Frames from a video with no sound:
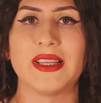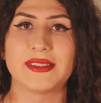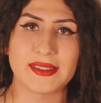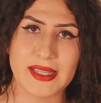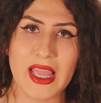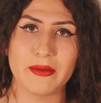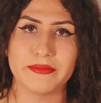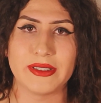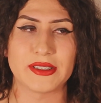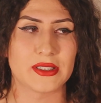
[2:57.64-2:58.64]
It's the
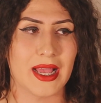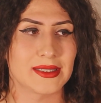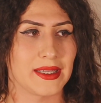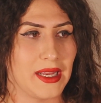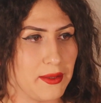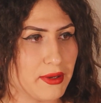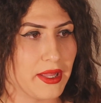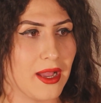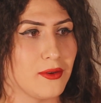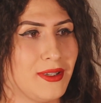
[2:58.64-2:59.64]
same as asking
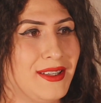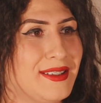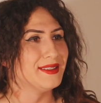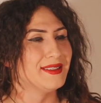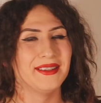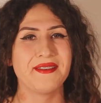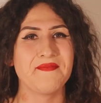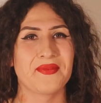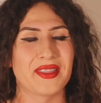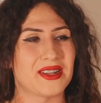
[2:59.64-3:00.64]
anybody out.
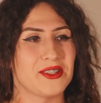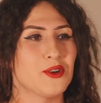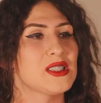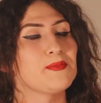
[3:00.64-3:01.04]
There's no